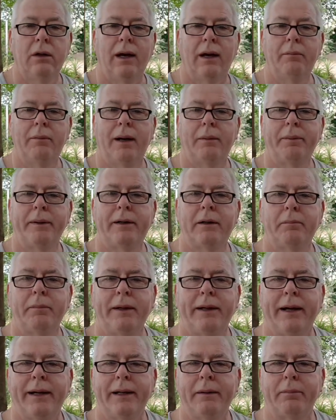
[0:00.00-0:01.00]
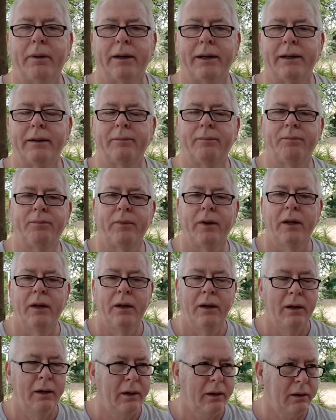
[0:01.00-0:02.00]
I'm happy to meet anybody.
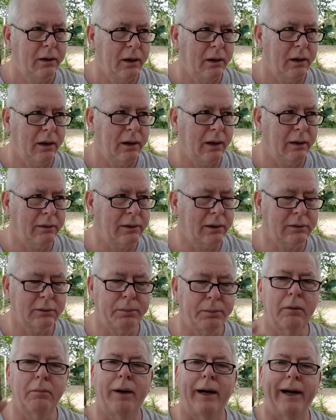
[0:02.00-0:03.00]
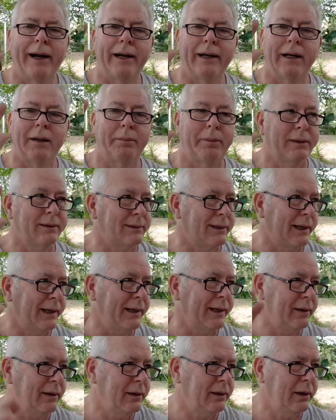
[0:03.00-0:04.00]
I'll just put my hand up and
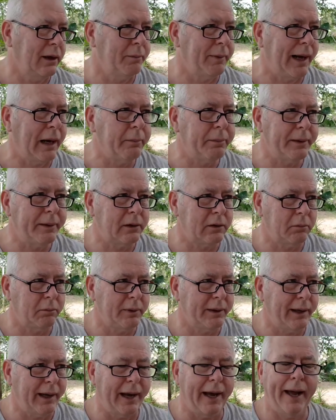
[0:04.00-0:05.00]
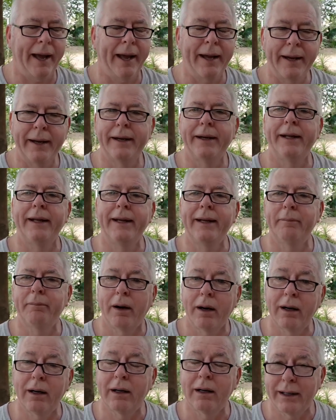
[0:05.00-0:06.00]
say, I'm happy to meet
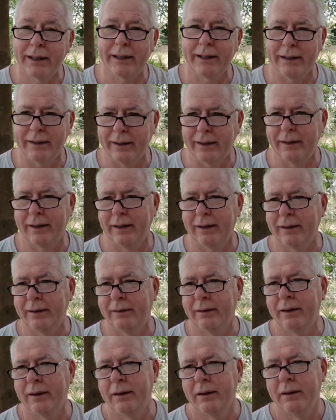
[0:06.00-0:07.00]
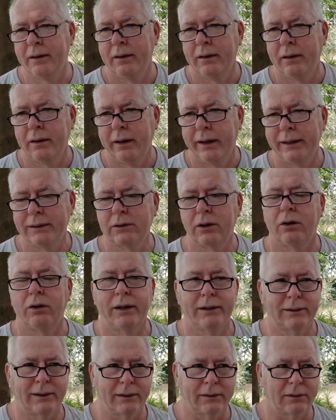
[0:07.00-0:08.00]
anybody. As long
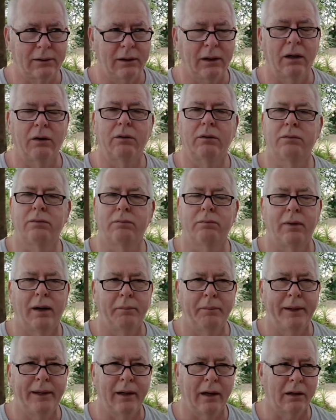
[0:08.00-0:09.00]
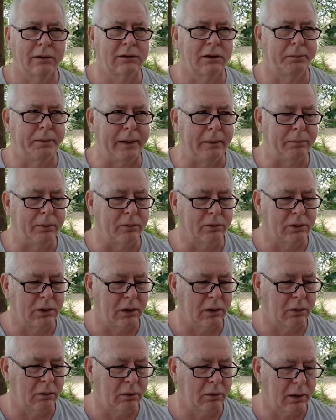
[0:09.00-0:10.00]
as it's, I meet lots of people.
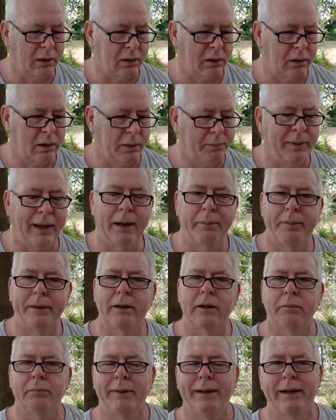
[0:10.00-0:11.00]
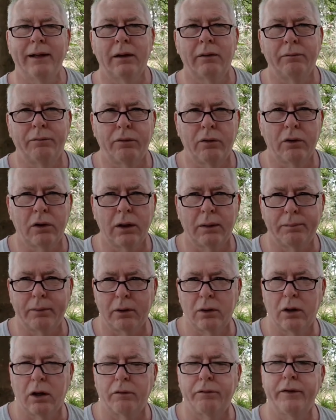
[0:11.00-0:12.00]
So I'm happy to meet up for a cup
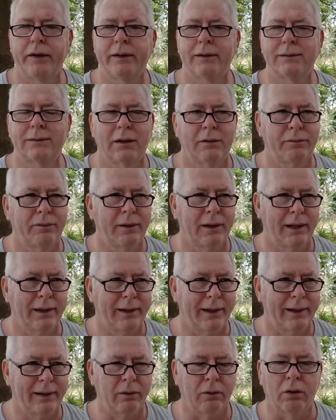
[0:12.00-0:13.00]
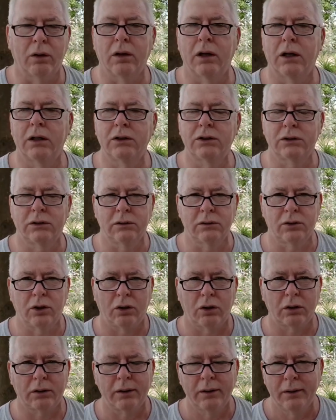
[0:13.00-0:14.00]
of coffee and something like that, or lunch and
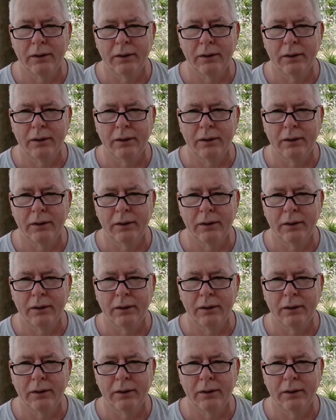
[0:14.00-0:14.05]
talk